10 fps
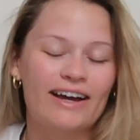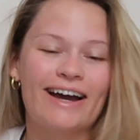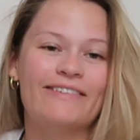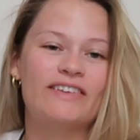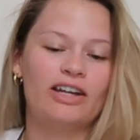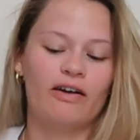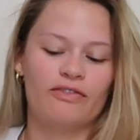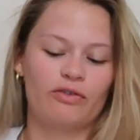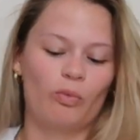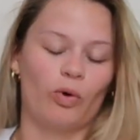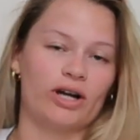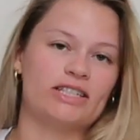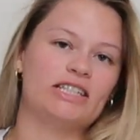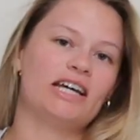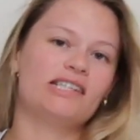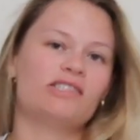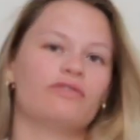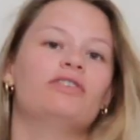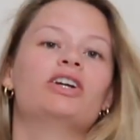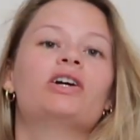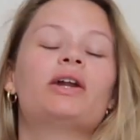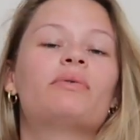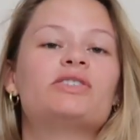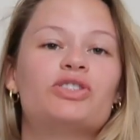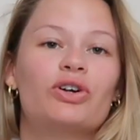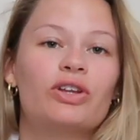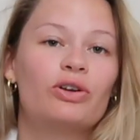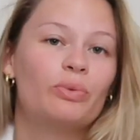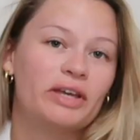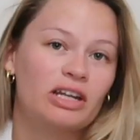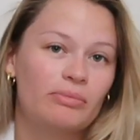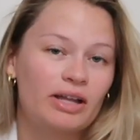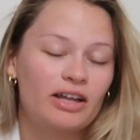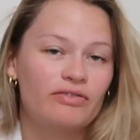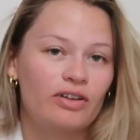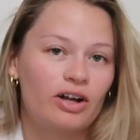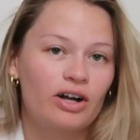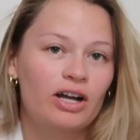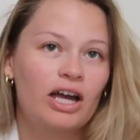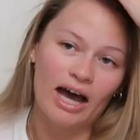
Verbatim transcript: I had the day off from work today, so I figured I would start a little weekend in my life vlog.